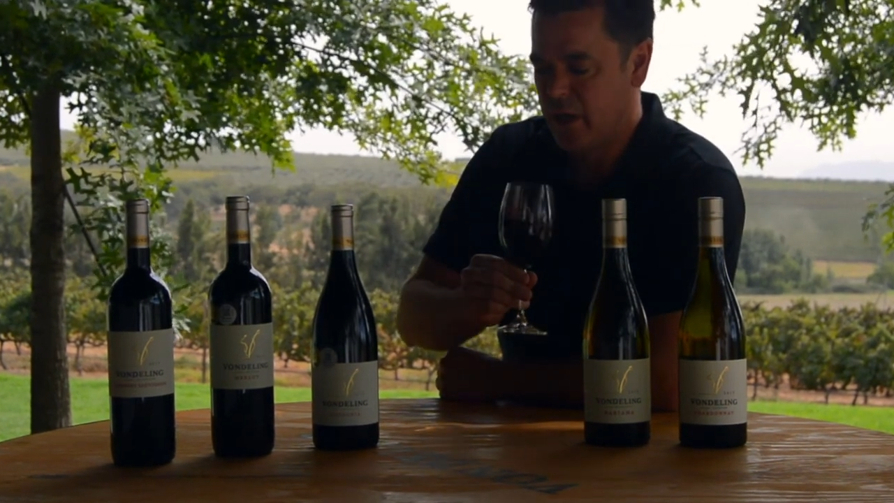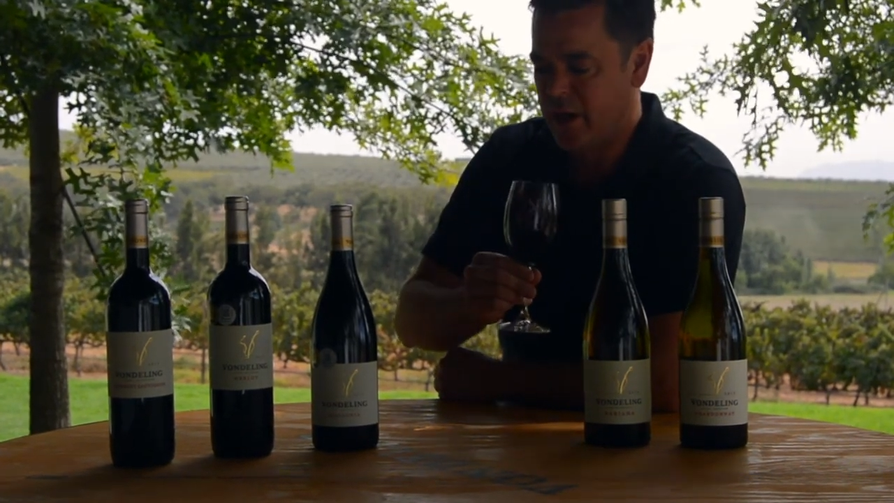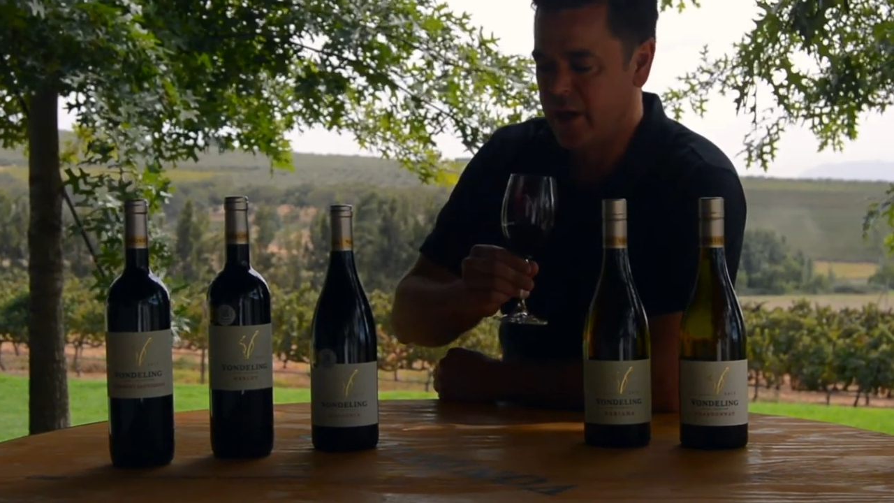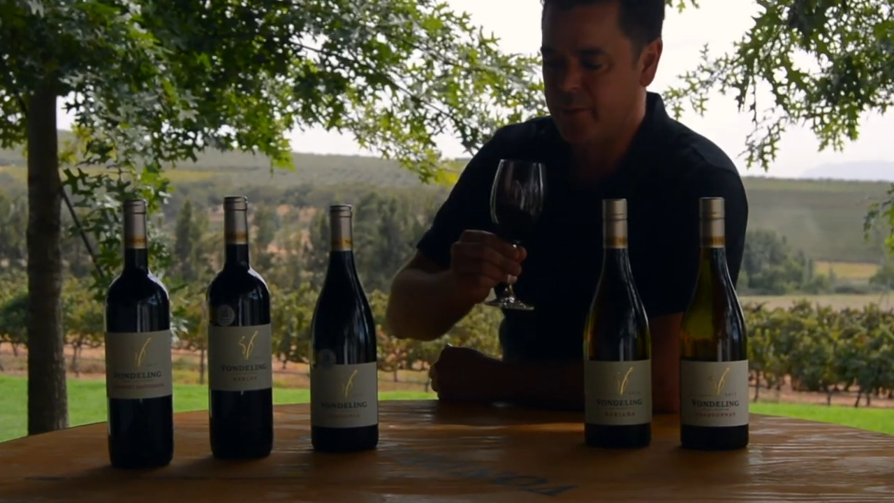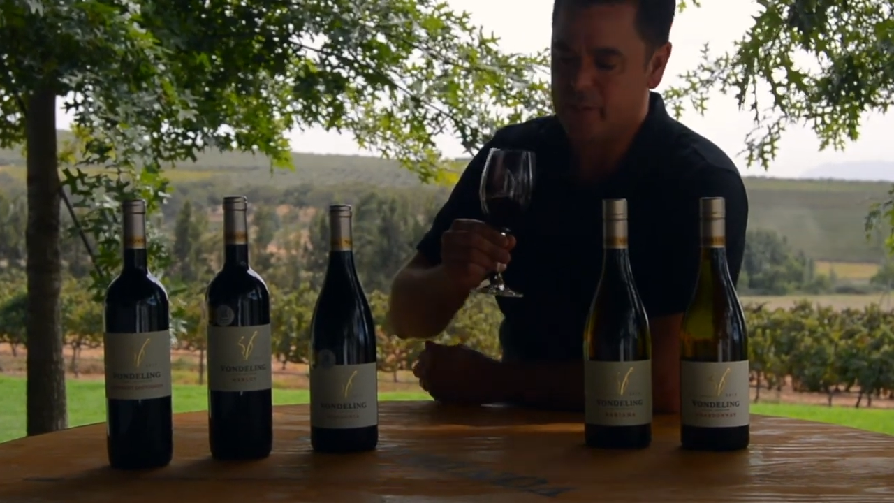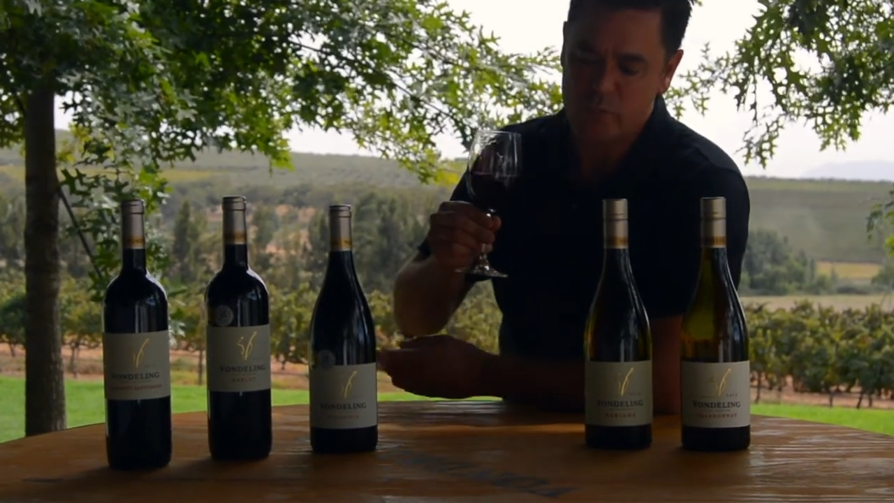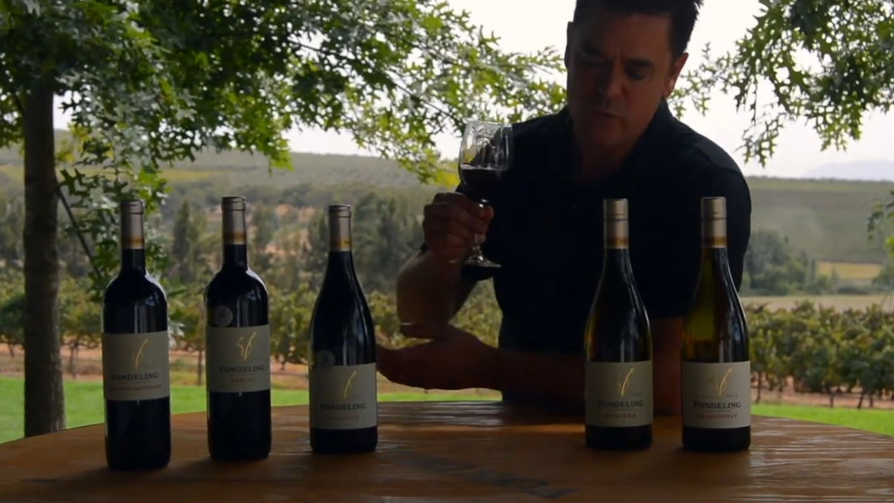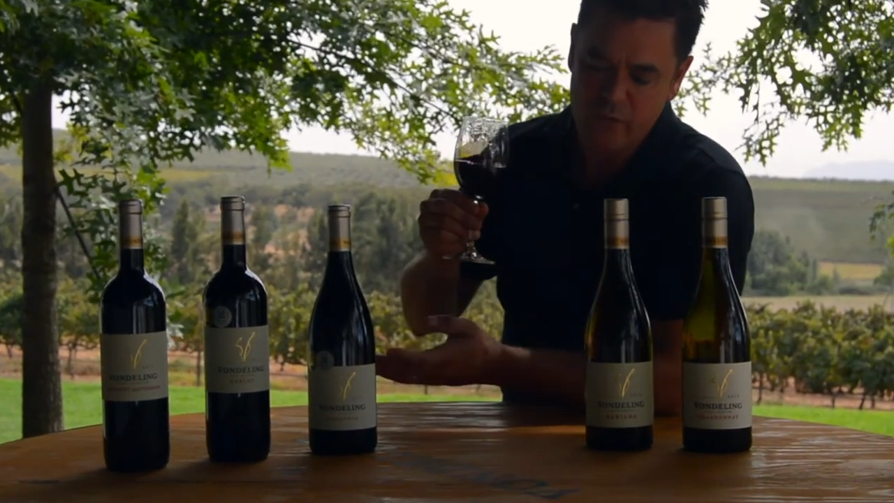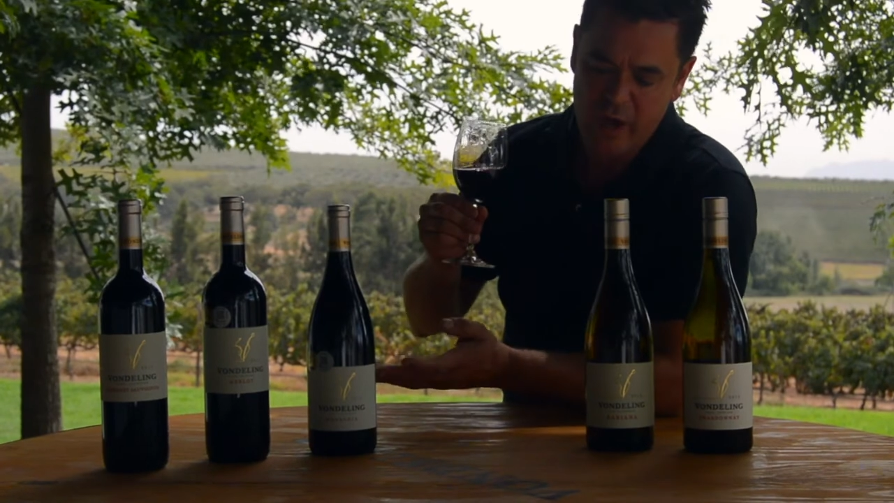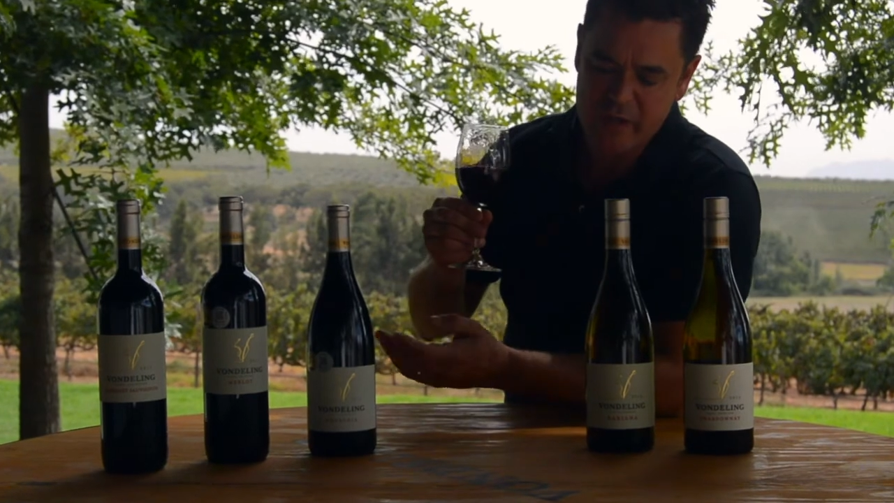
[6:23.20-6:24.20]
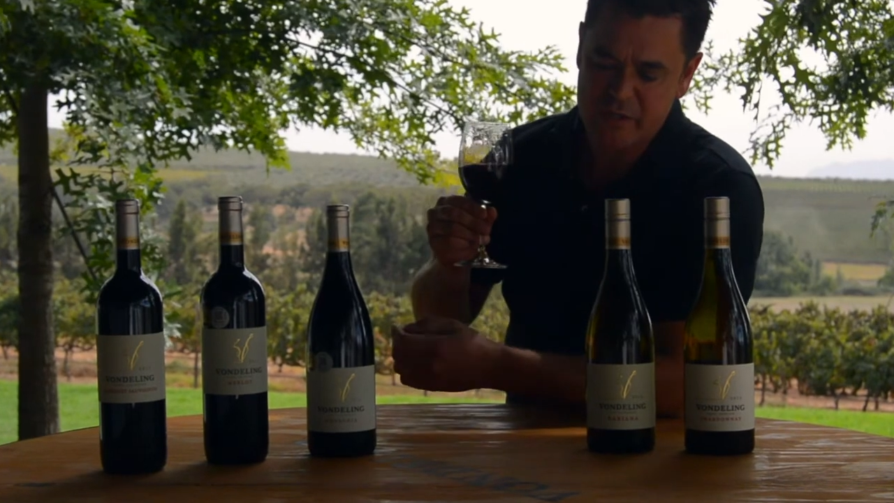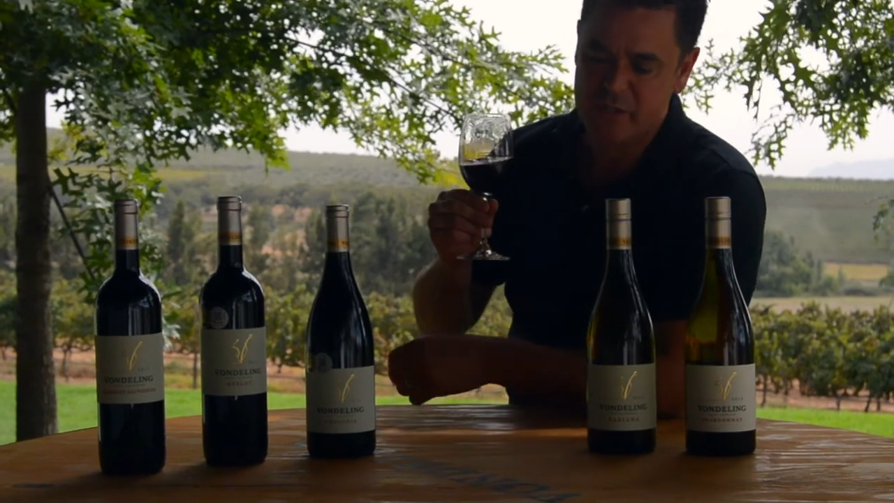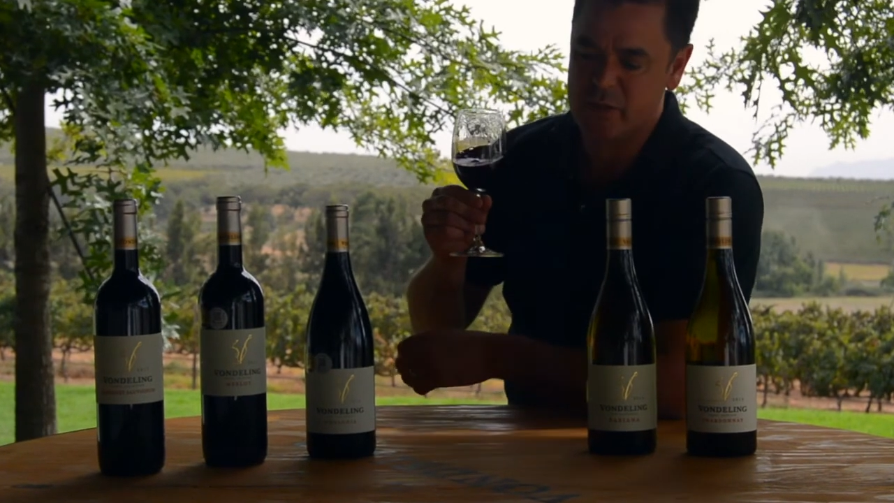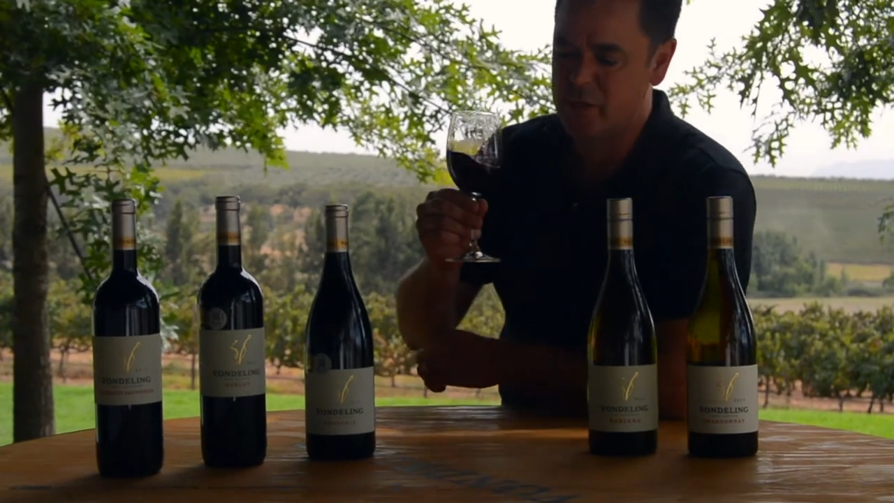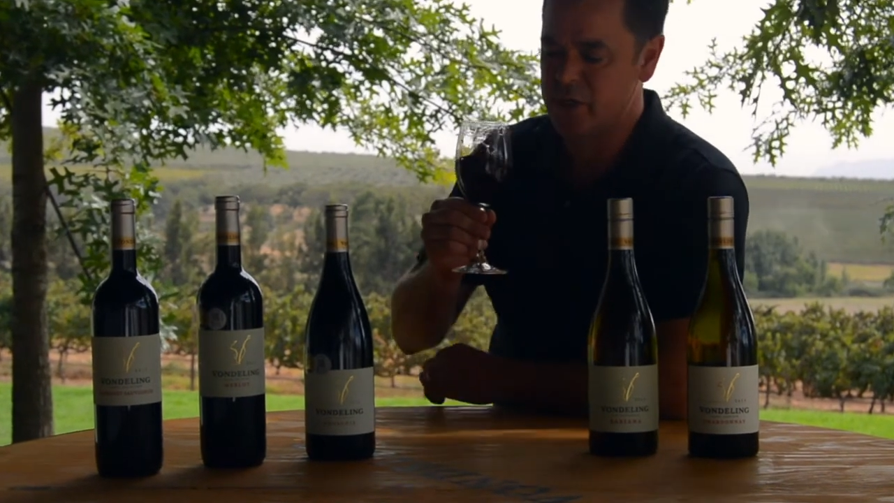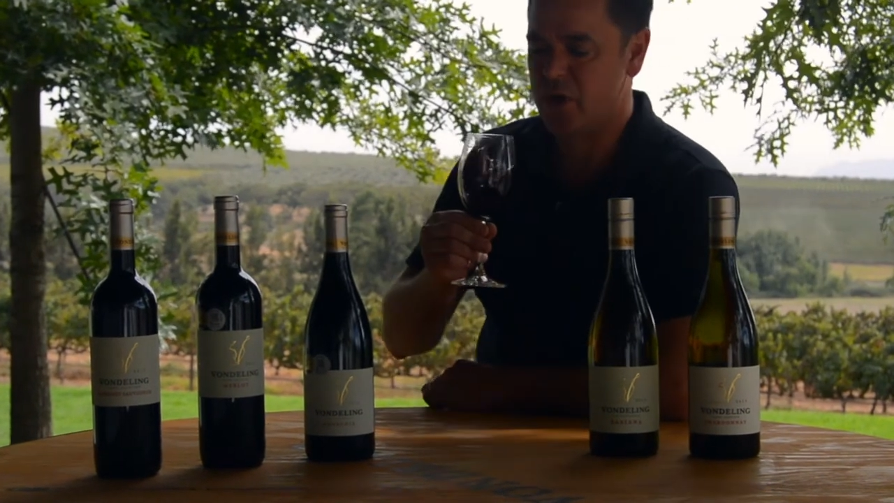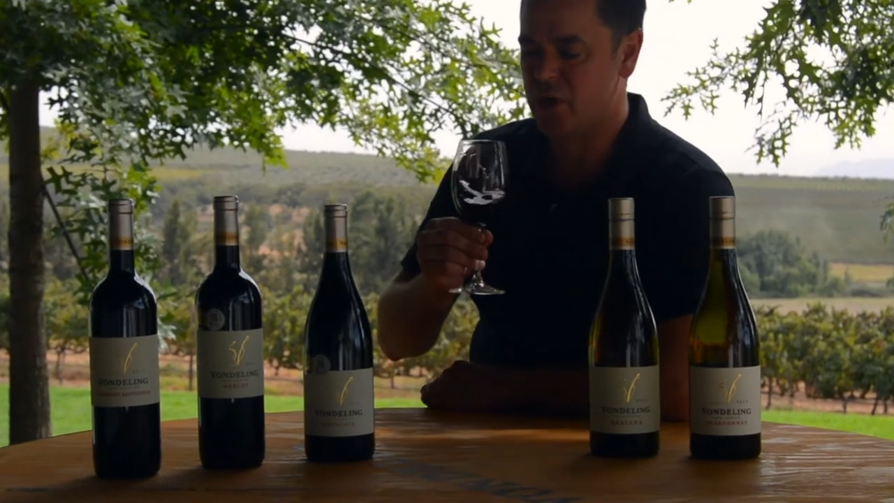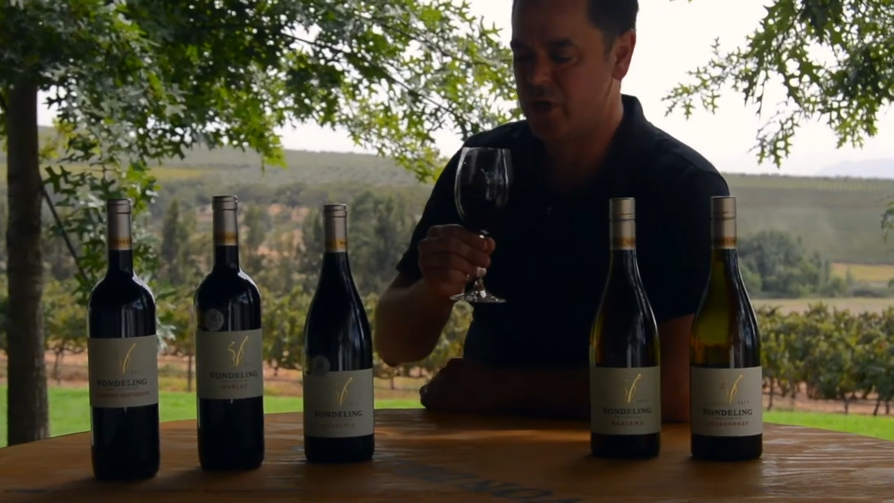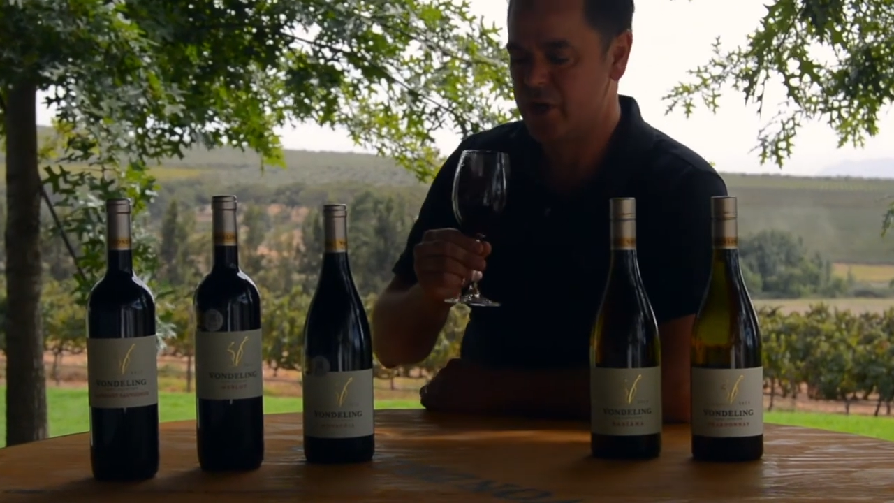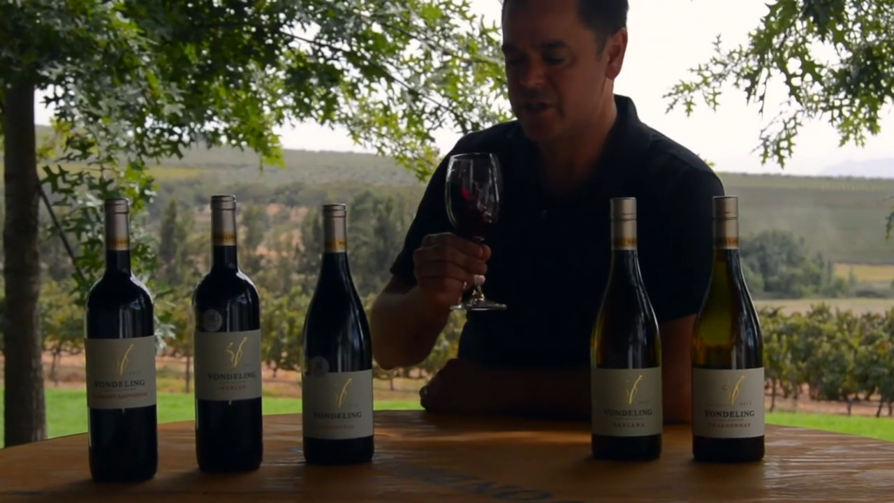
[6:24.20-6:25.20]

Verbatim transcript: Um, we've aged it a bit longer,